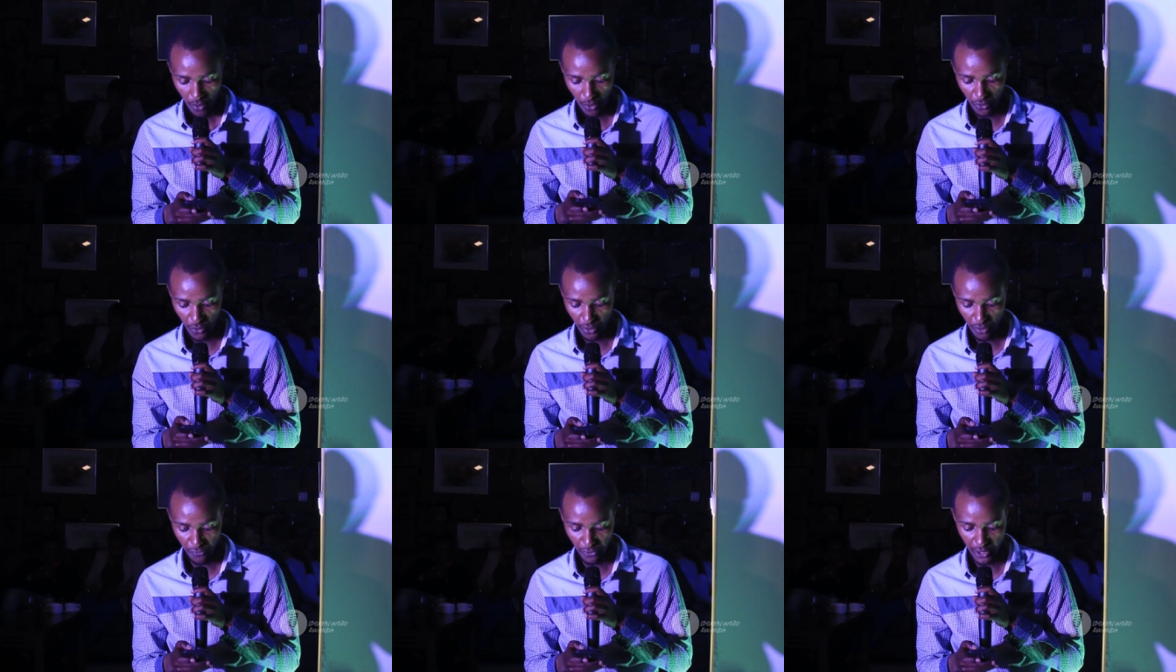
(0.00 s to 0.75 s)
only
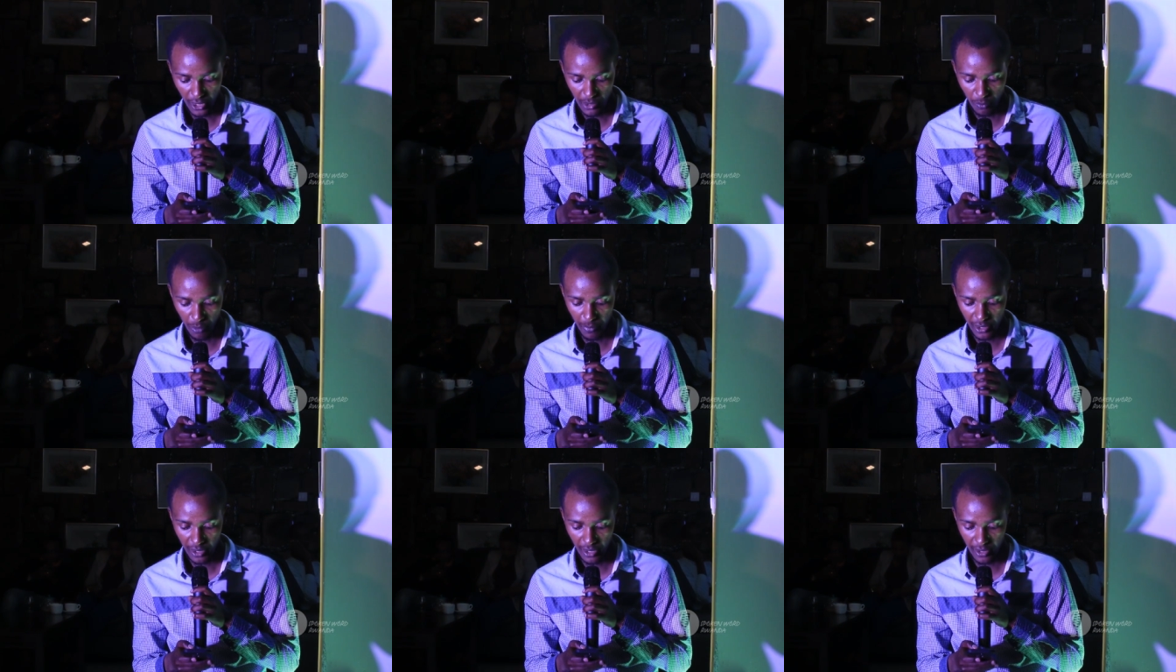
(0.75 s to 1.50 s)
to forget
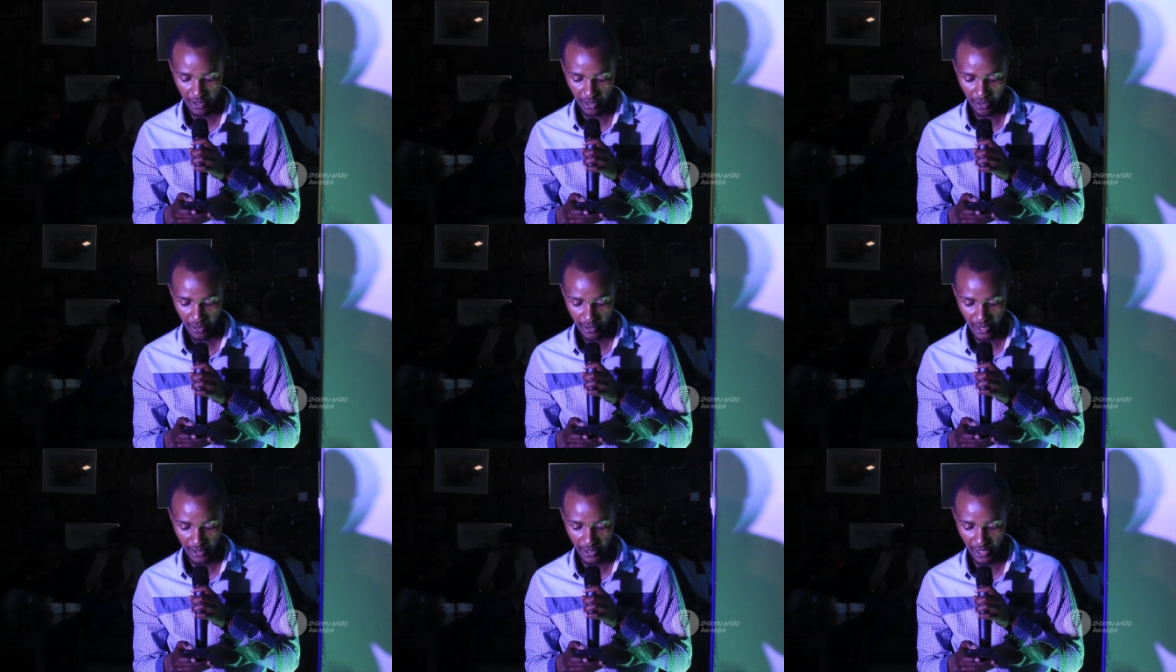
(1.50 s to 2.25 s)
moments later
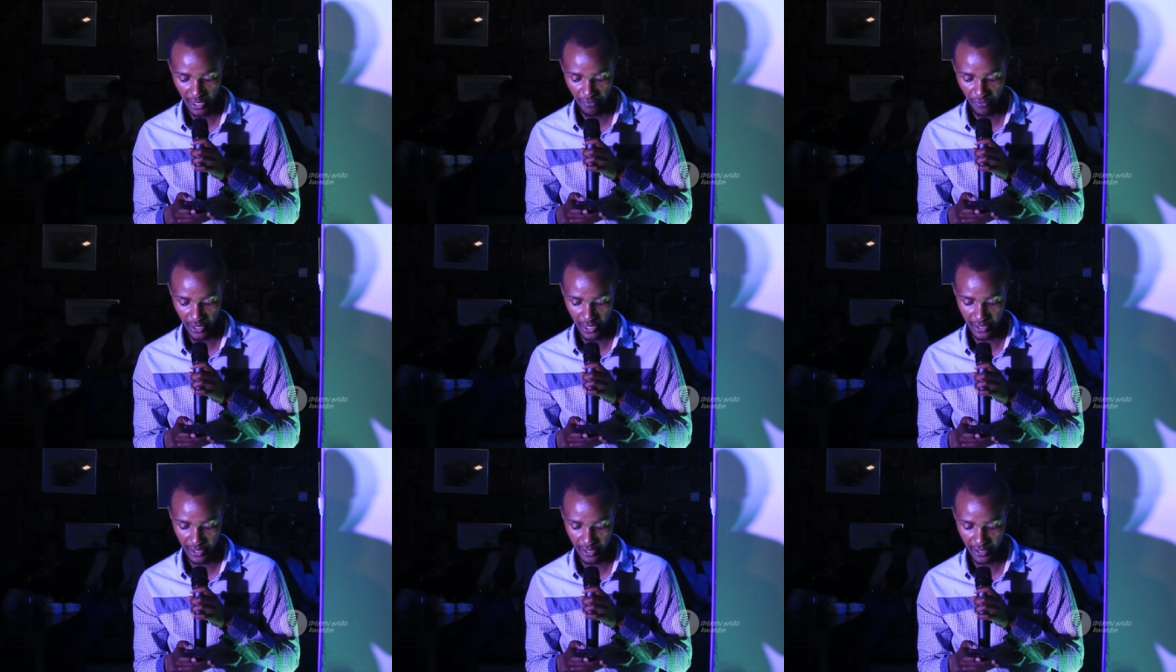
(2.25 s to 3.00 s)
that they even
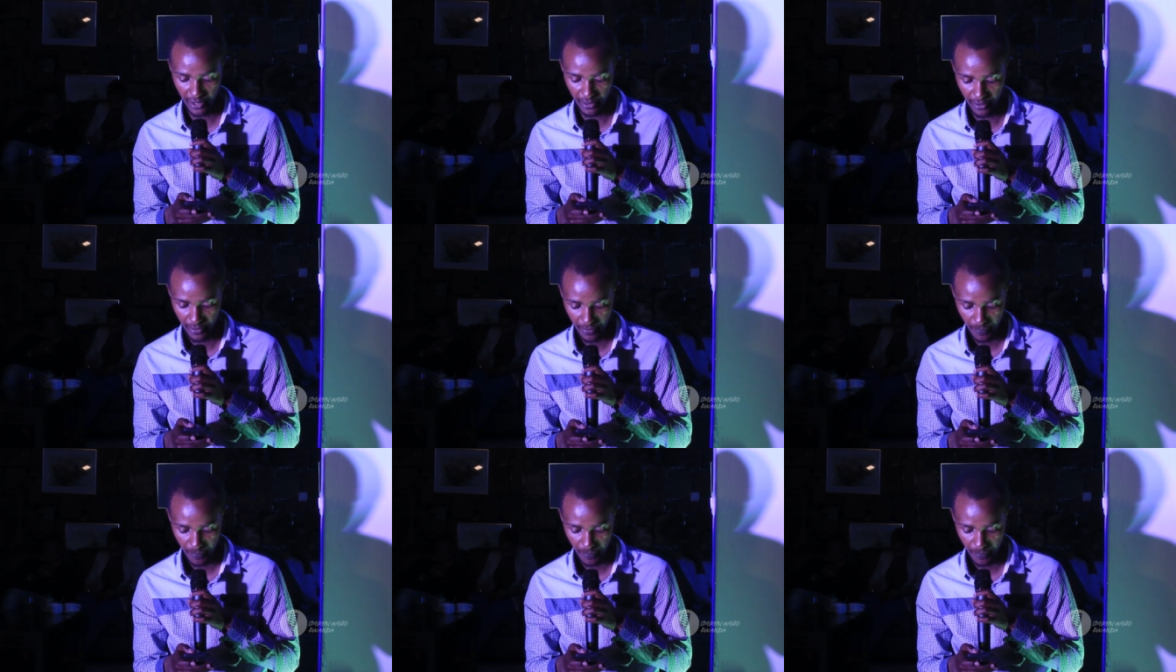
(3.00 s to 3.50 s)
existed.